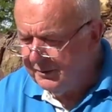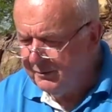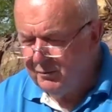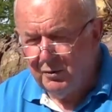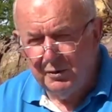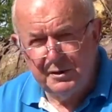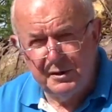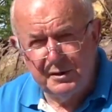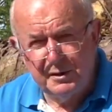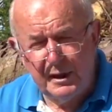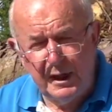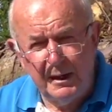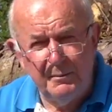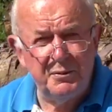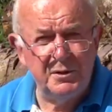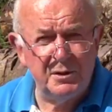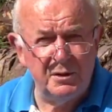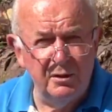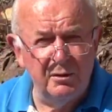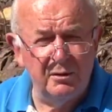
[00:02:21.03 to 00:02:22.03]
What is
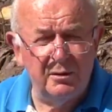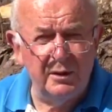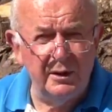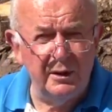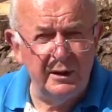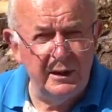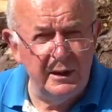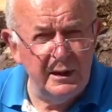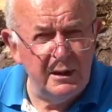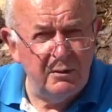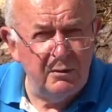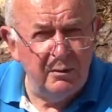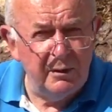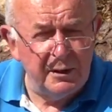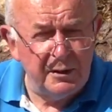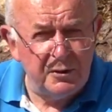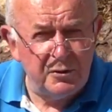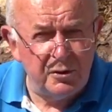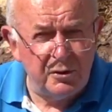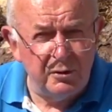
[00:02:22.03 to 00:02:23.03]
absolutely
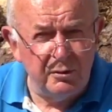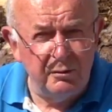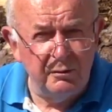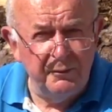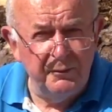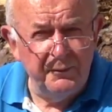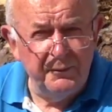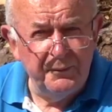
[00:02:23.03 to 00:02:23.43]
equally true